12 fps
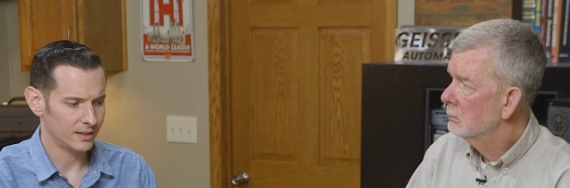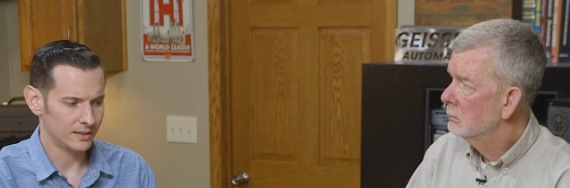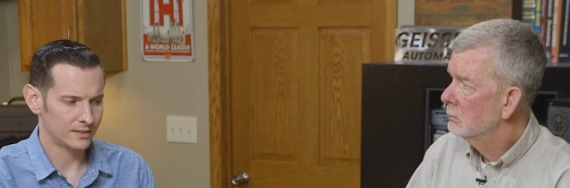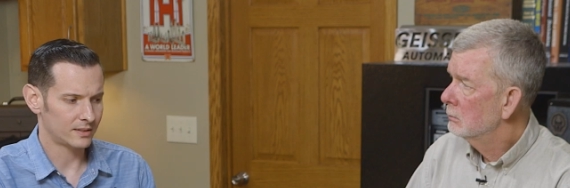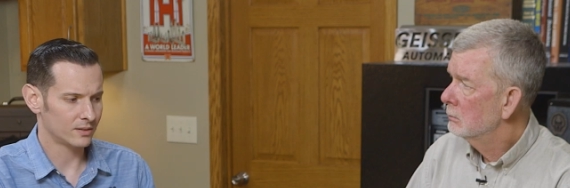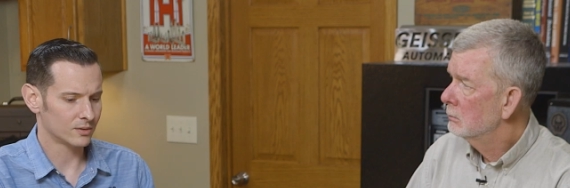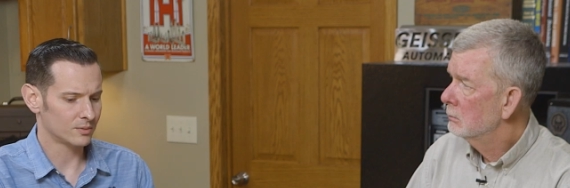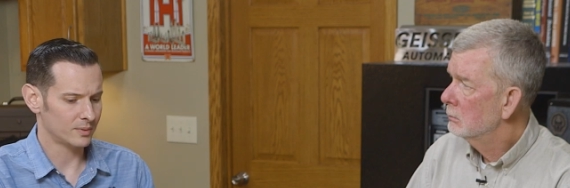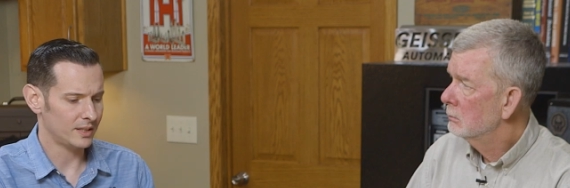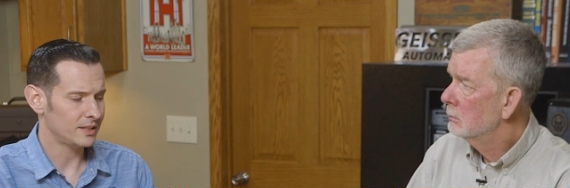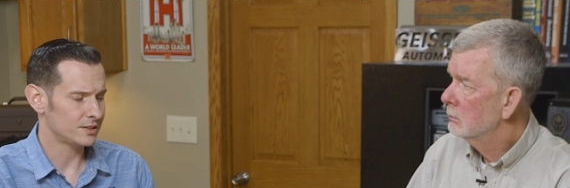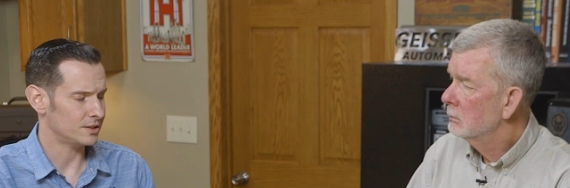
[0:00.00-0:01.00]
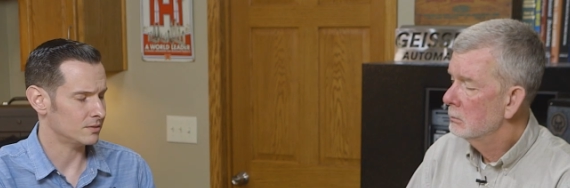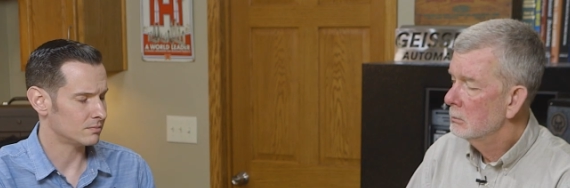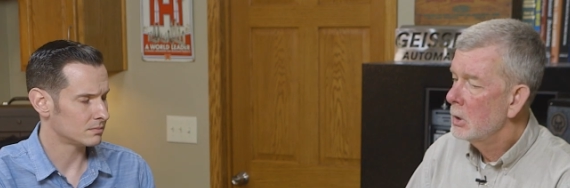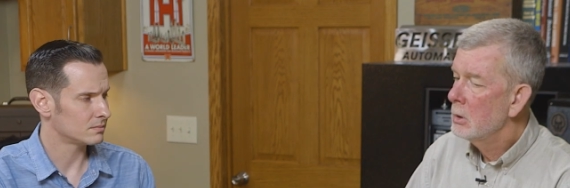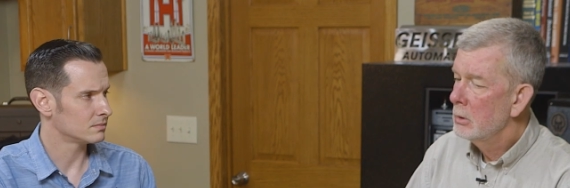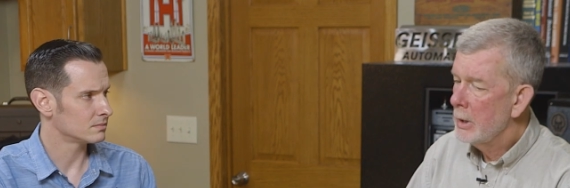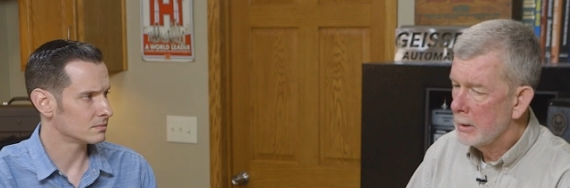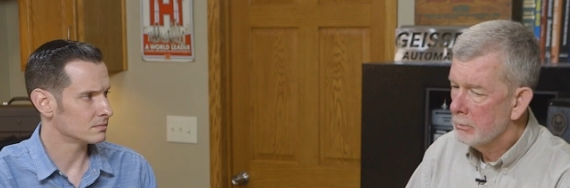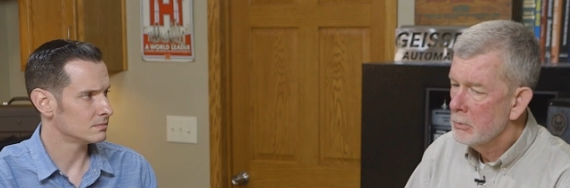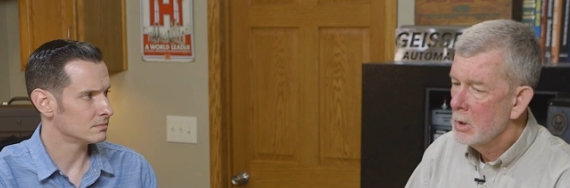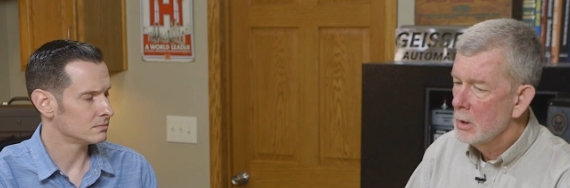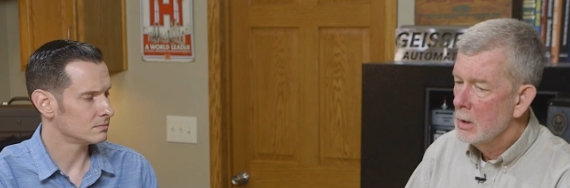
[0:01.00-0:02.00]
Speaker 1: it's still an issue.
Speaker 2: Right.
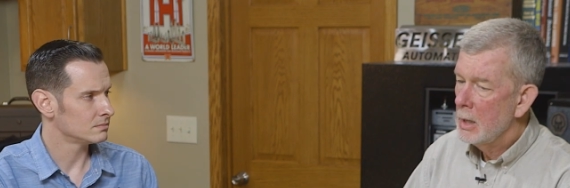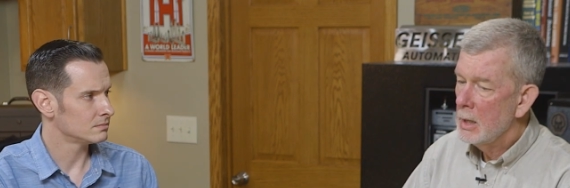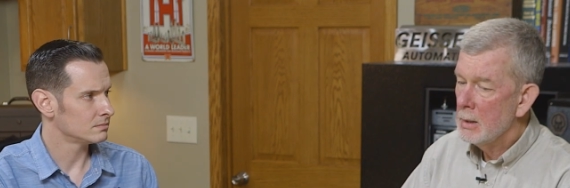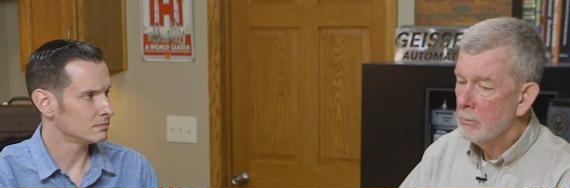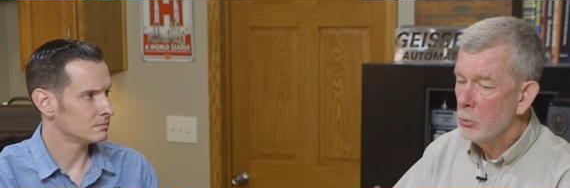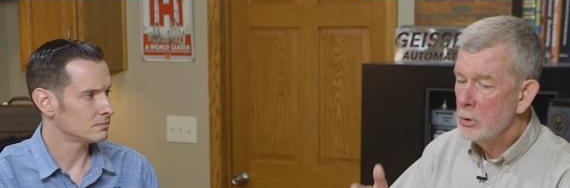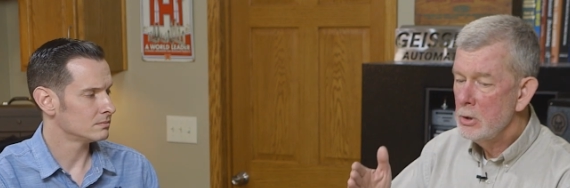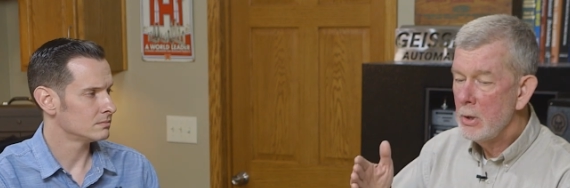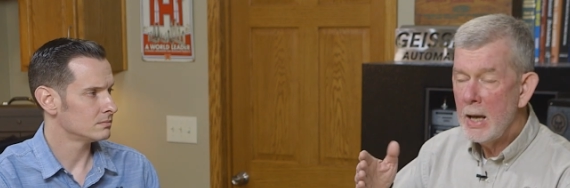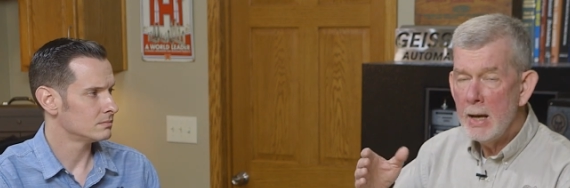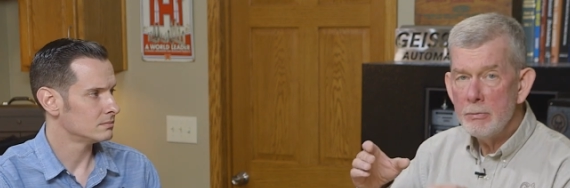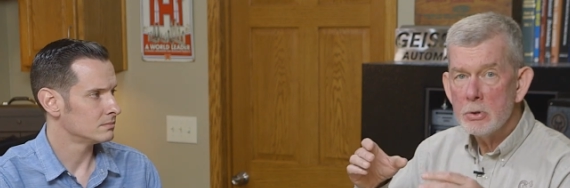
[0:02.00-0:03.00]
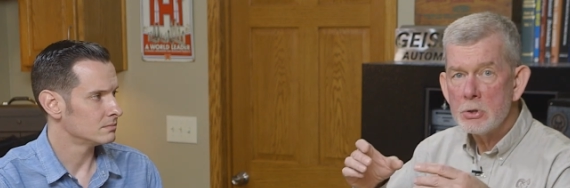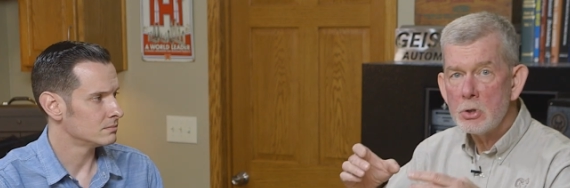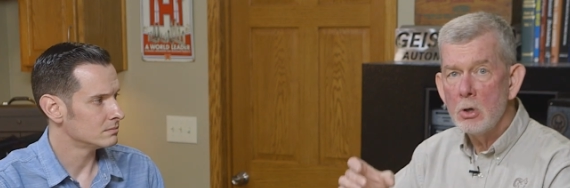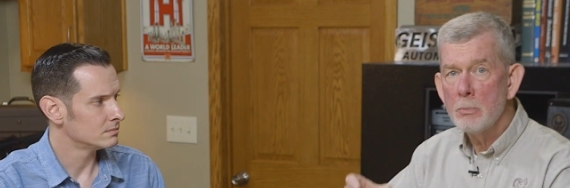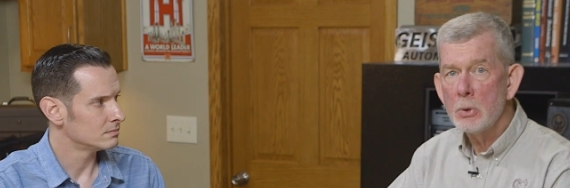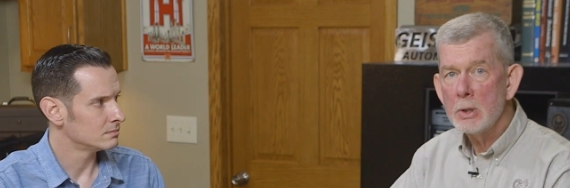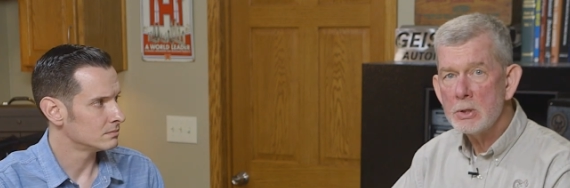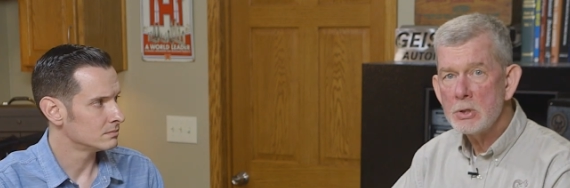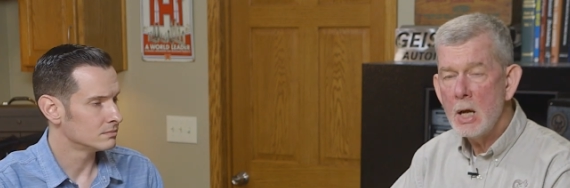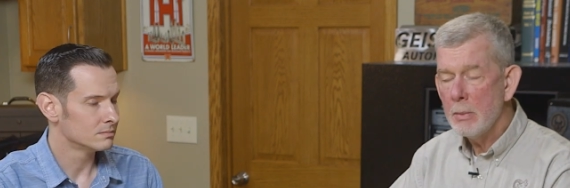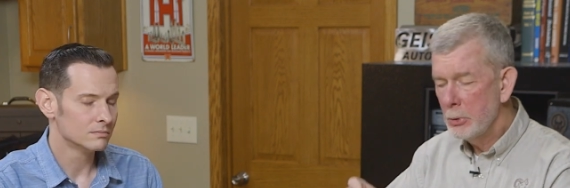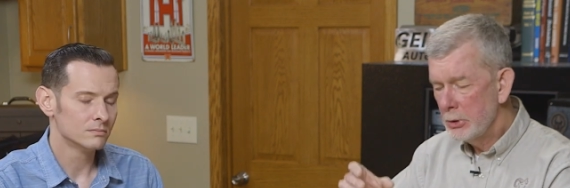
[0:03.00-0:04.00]
Um, when you have your scope rings
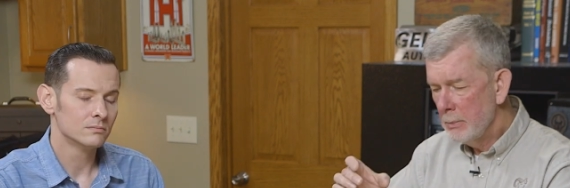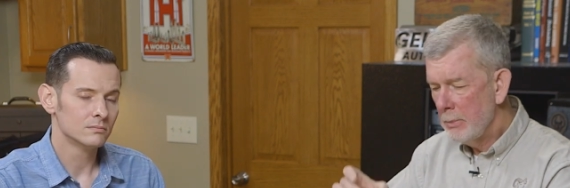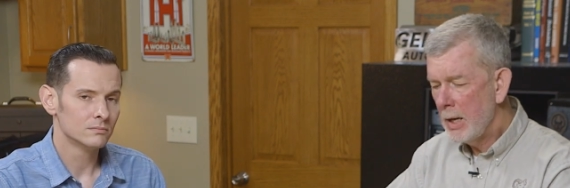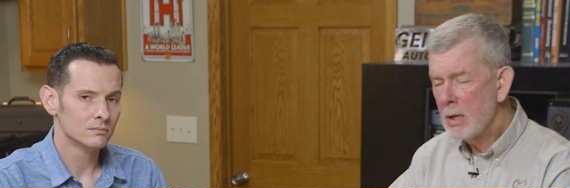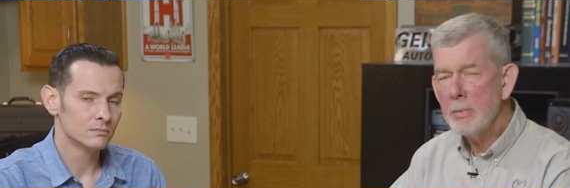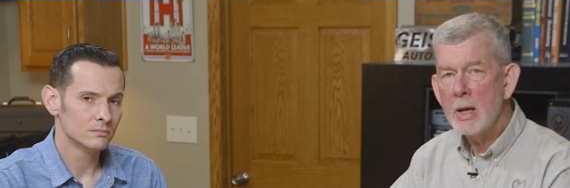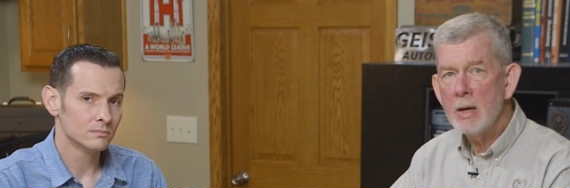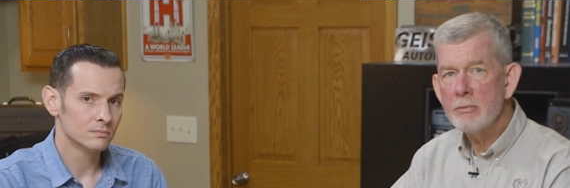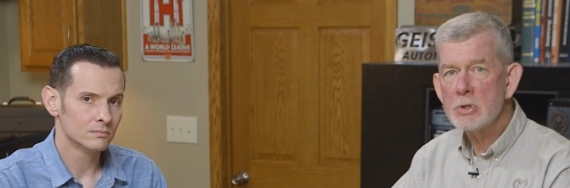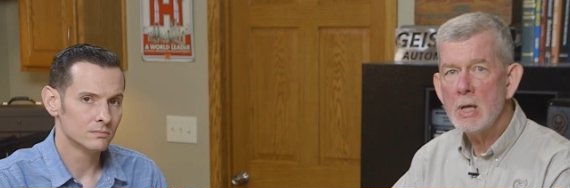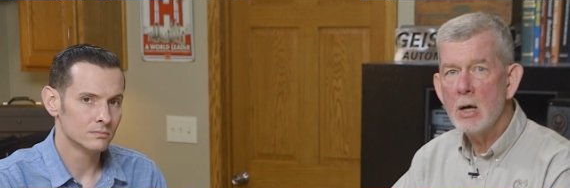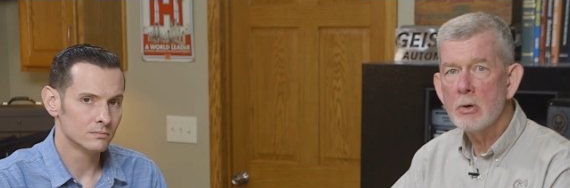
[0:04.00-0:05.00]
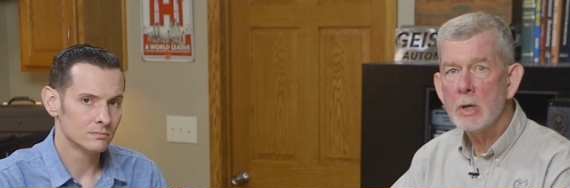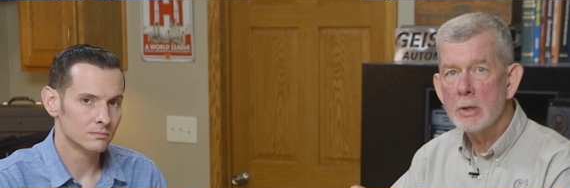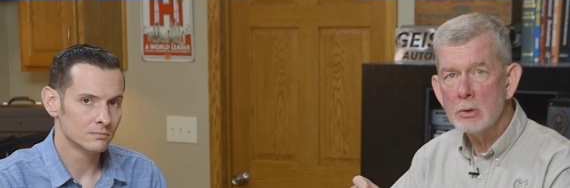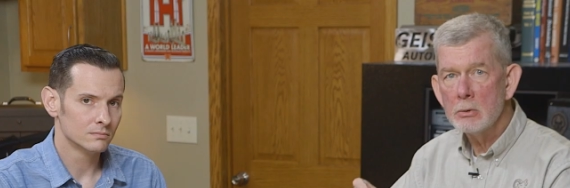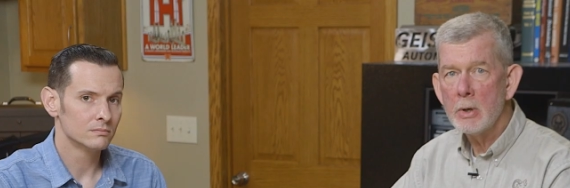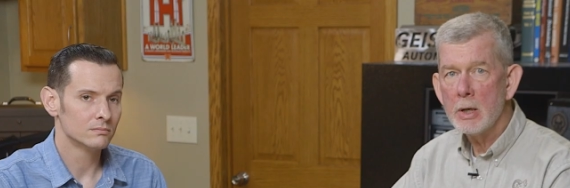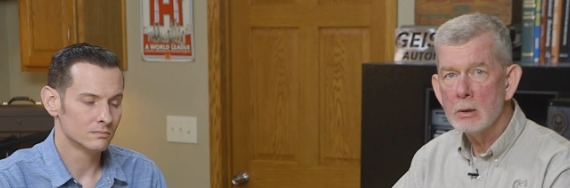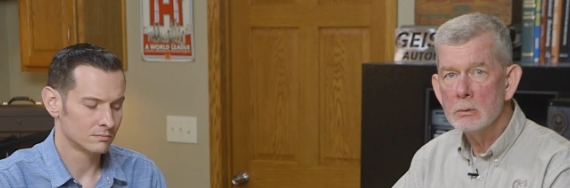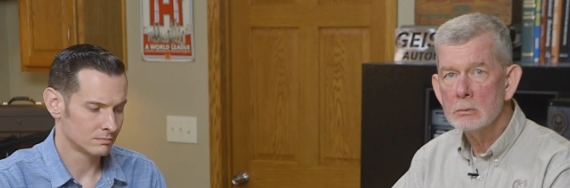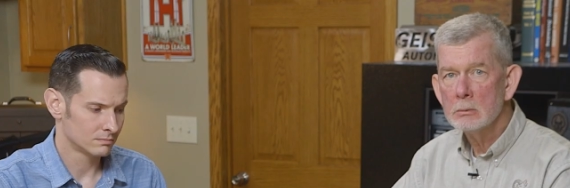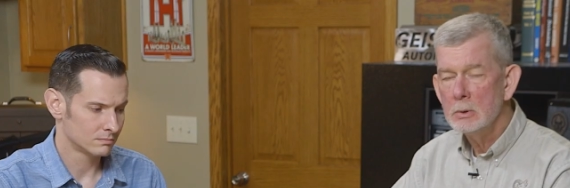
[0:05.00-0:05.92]
down, put the bottom halves down on your rail.